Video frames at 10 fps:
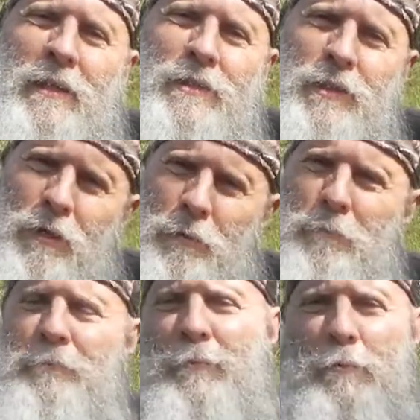So,
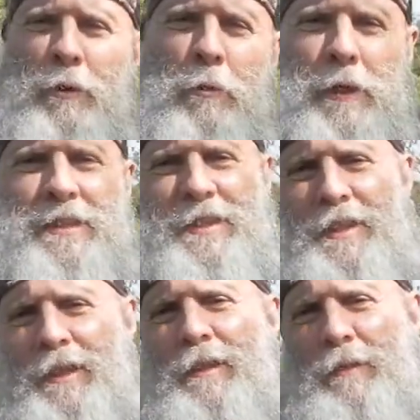well, what's the
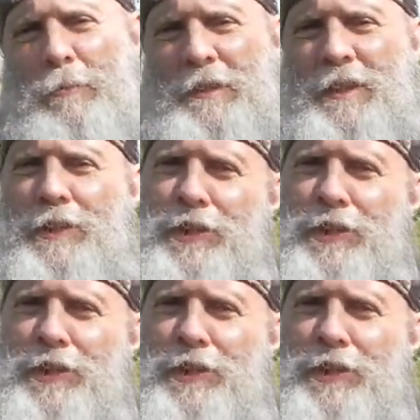deal with this